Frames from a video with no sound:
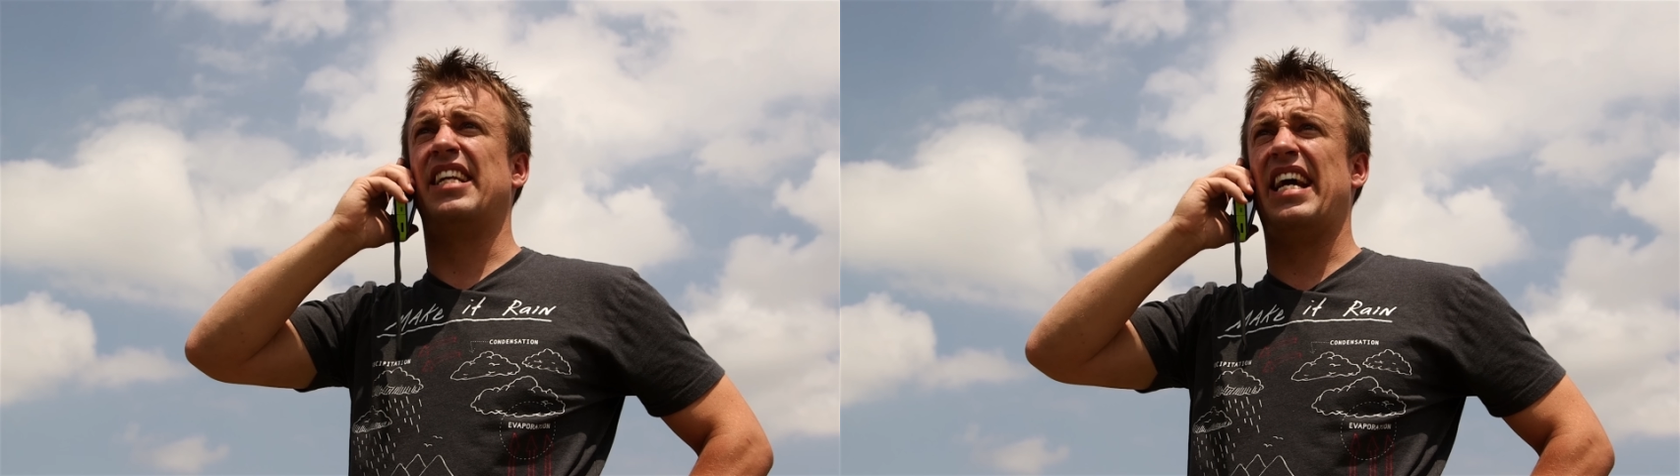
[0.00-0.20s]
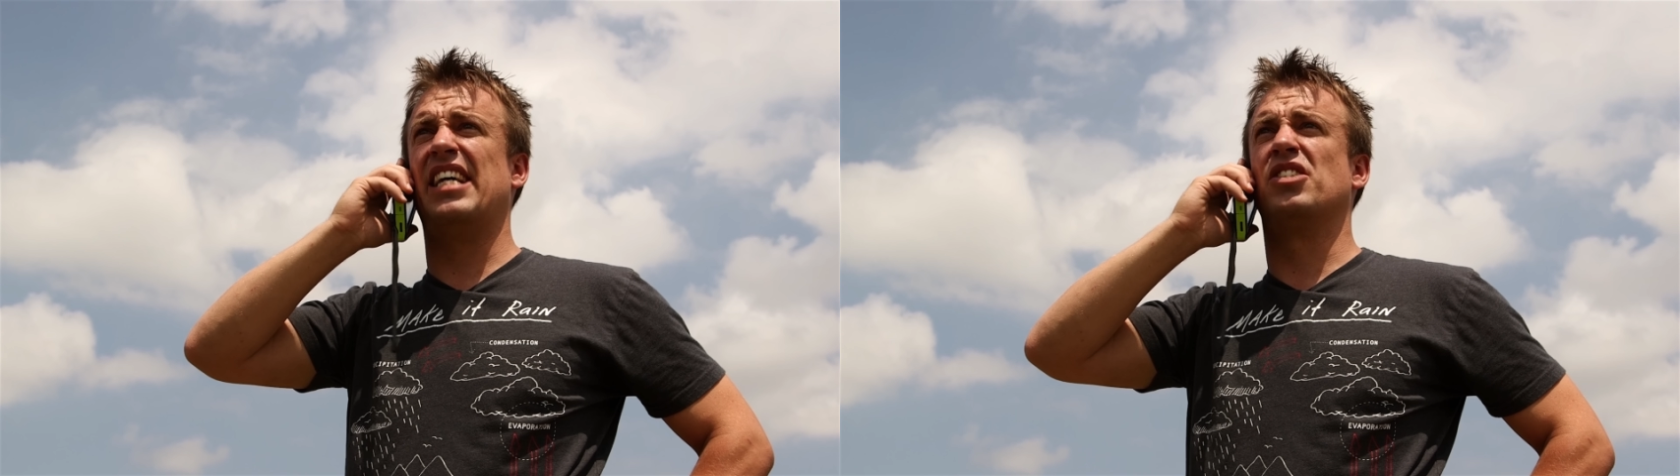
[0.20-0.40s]

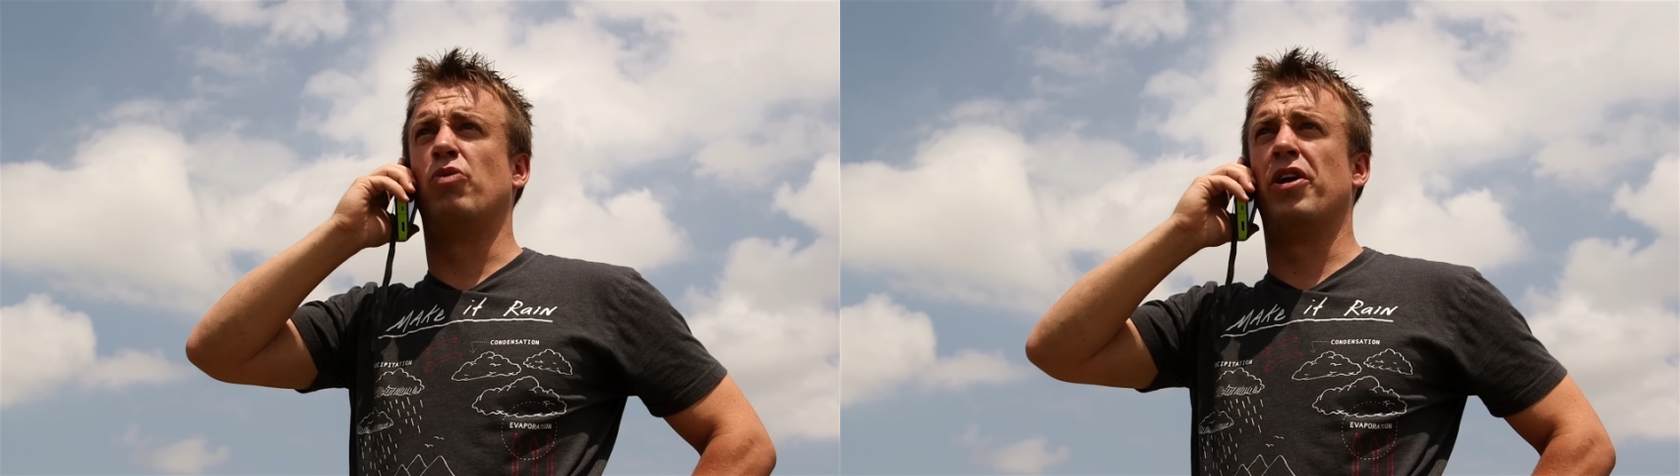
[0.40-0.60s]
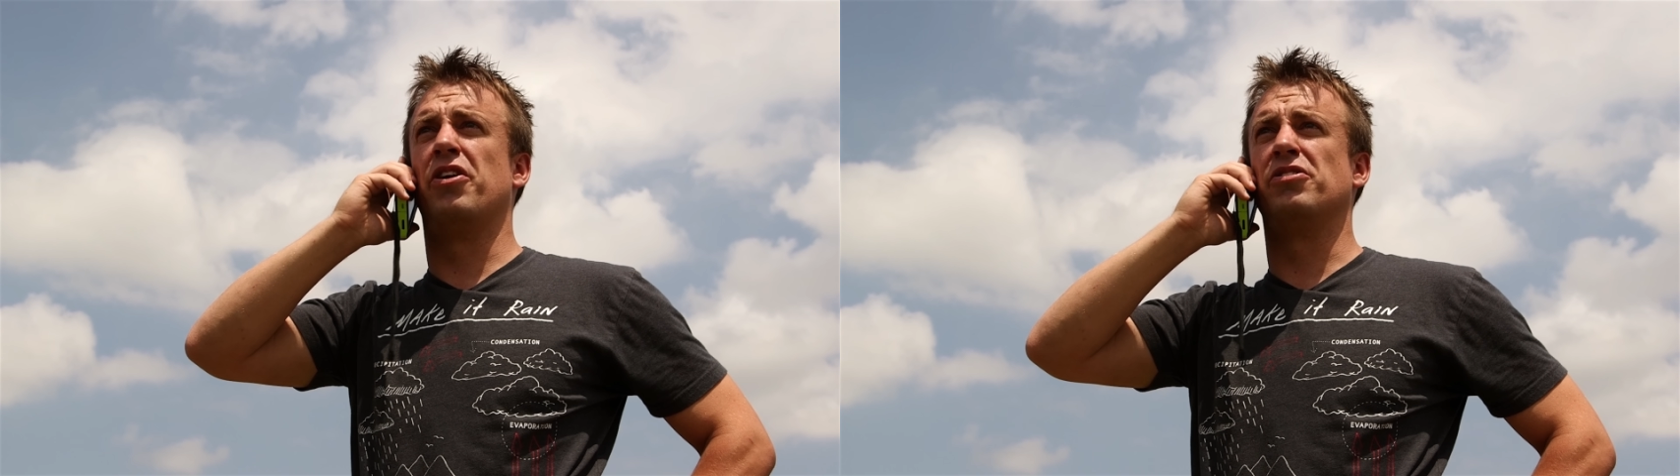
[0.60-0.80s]
Today is
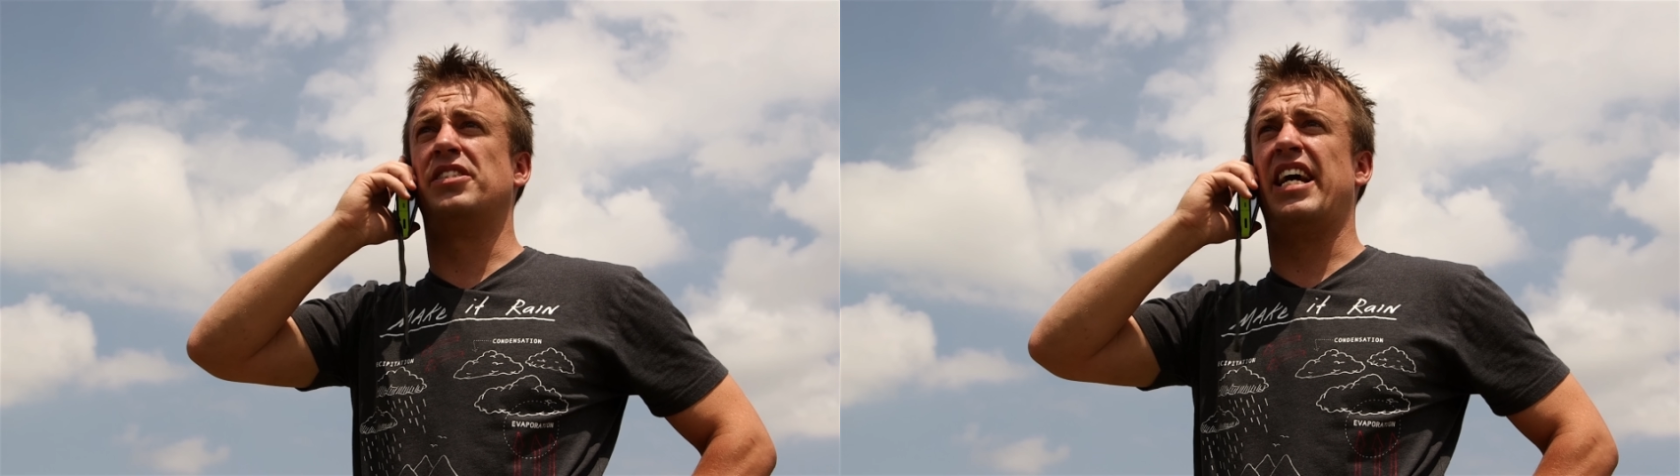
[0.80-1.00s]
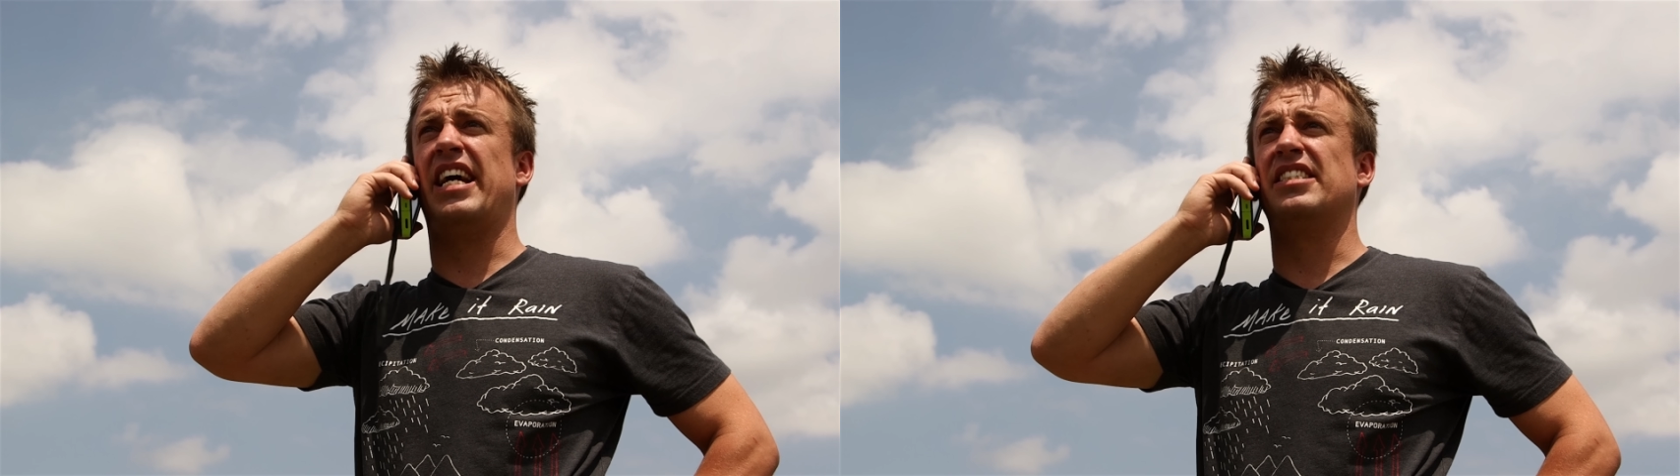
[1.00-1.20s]
one of those
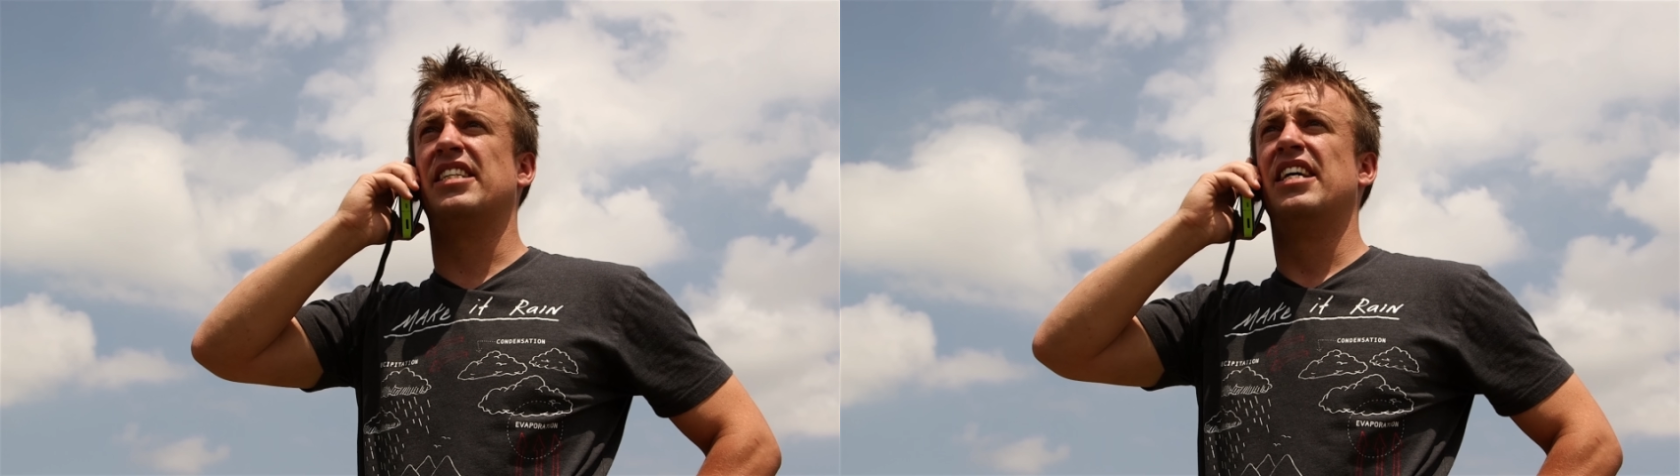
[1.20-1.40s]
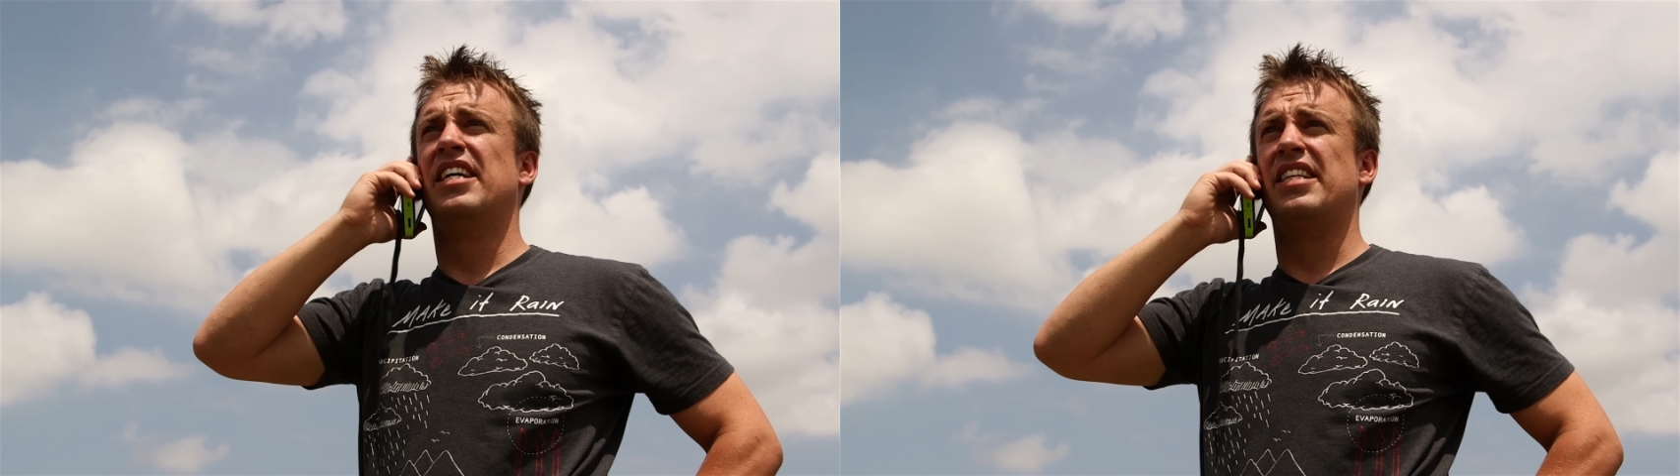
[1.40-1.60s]

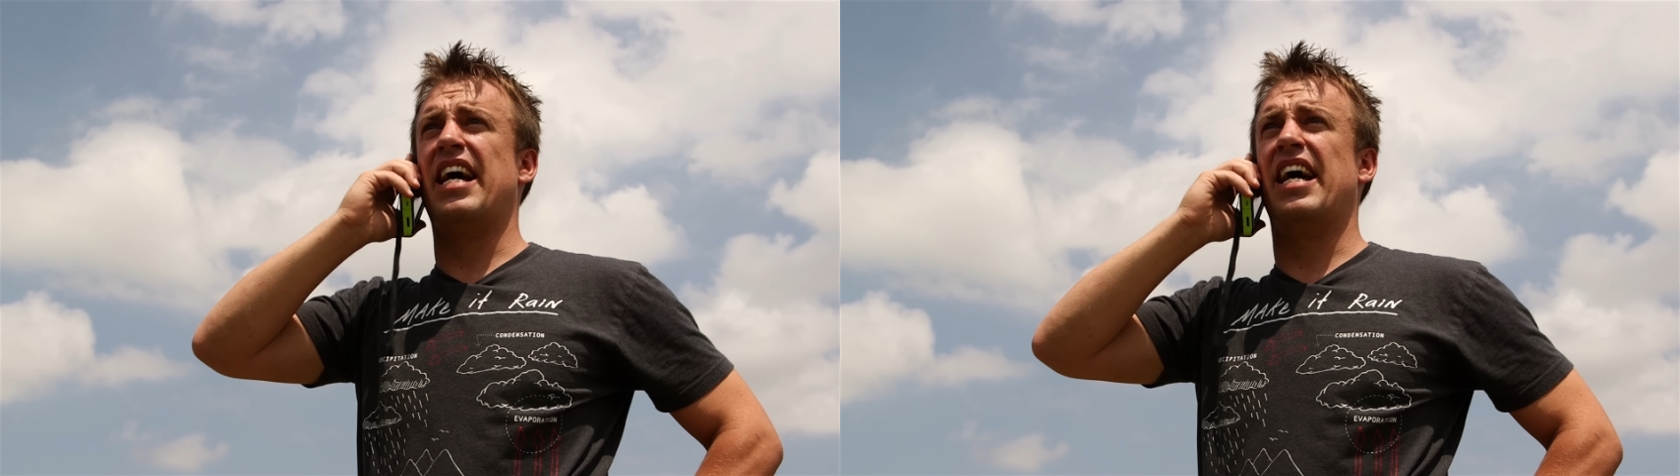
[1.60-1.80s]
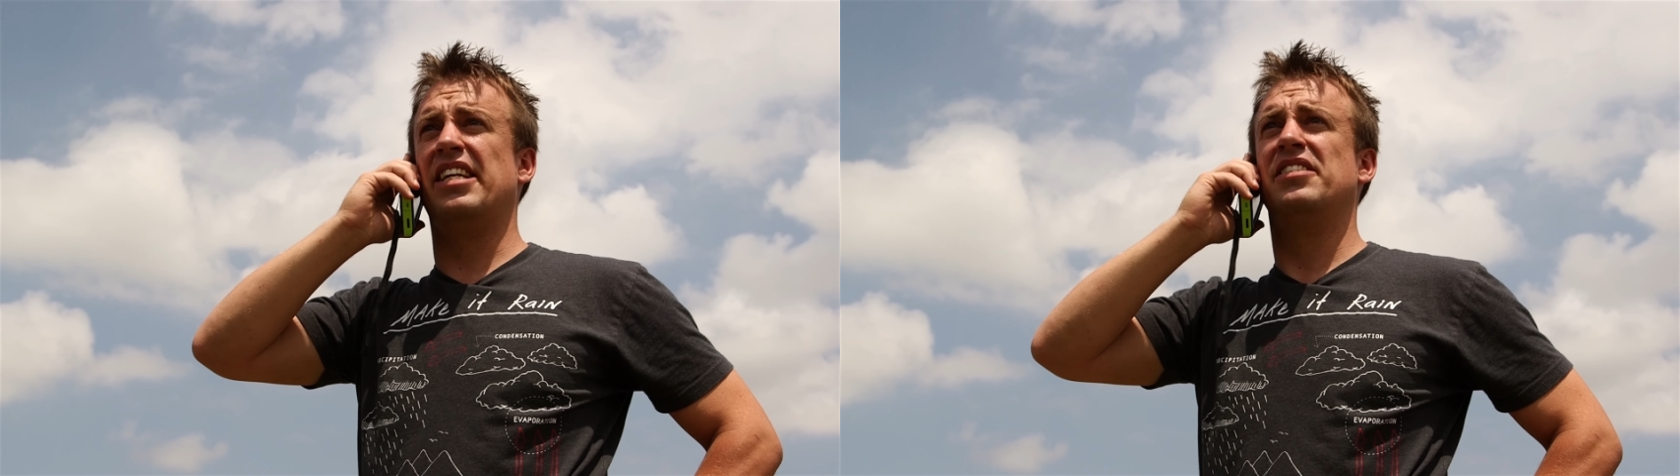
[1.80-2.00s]
days
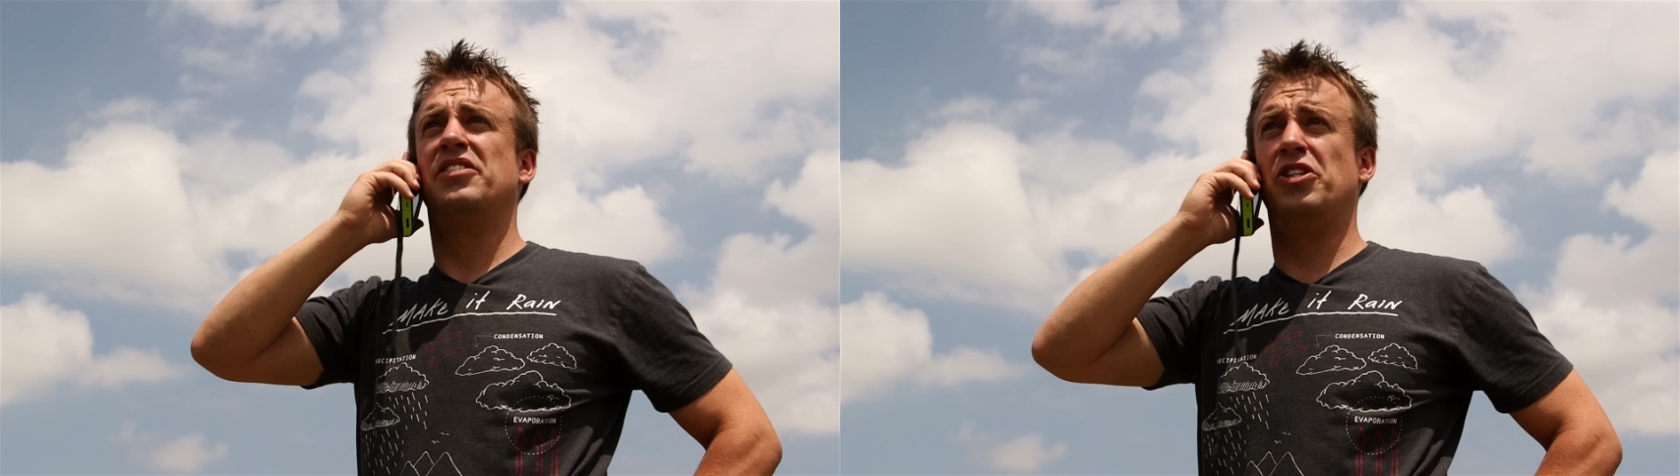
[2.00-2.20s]
that